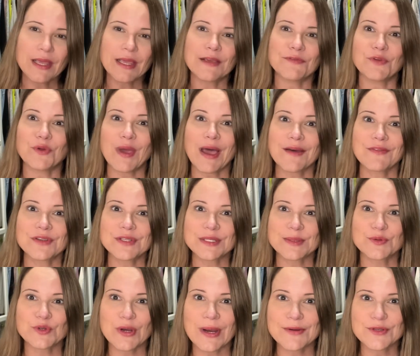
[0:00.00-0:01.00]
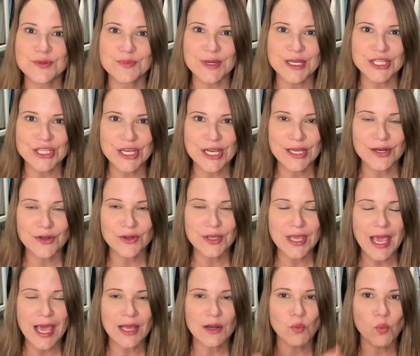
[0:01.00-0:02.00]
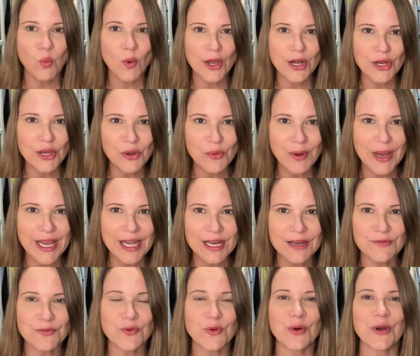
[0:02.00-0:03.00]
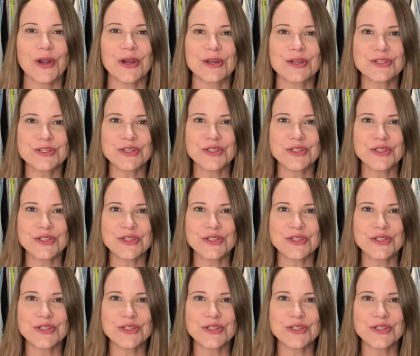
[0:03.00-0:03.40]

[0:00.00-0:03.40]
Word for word: If you haven't subscribed to my channel yet, what are you waiting for?